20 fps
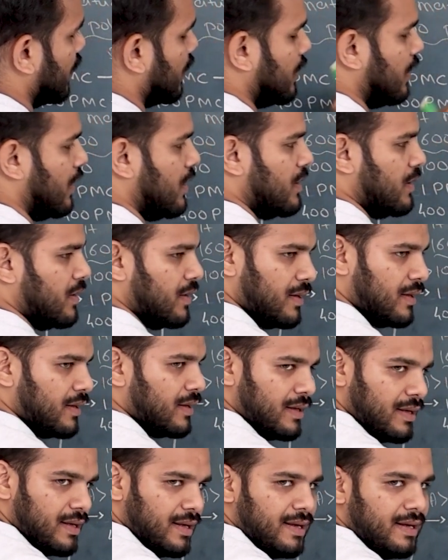And
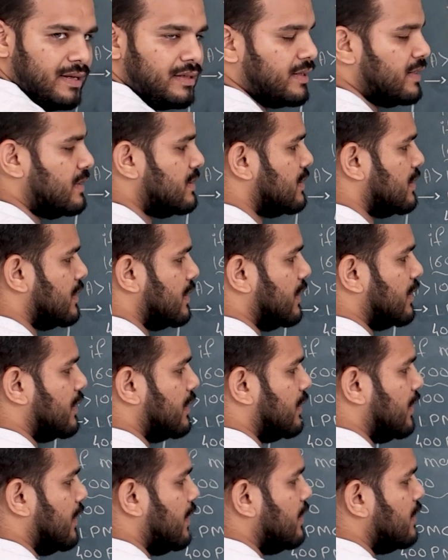it is a
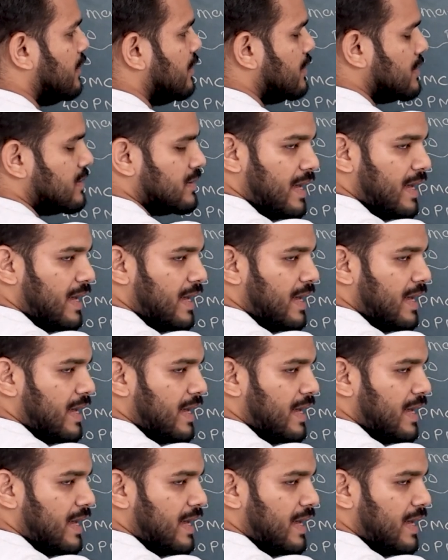thin